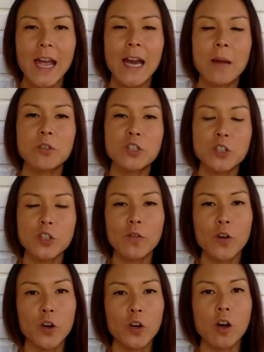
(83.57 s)
And I'm sure
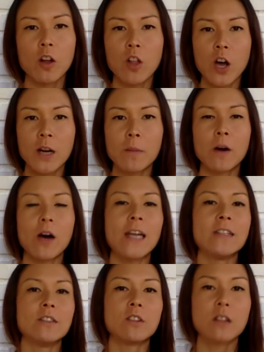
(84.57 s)
you've heard a lot about
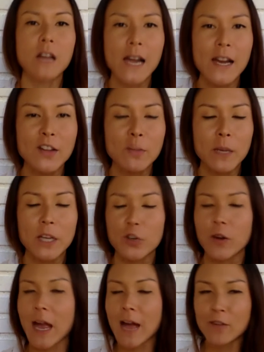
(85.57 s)
ideal clients, picking
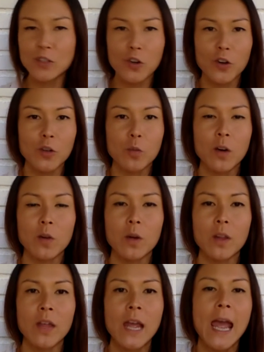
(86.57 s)
your avatar to work
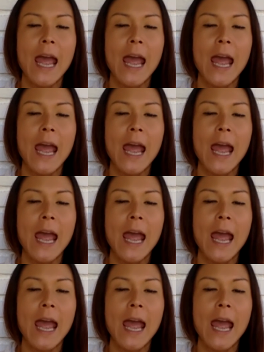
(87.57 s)
with,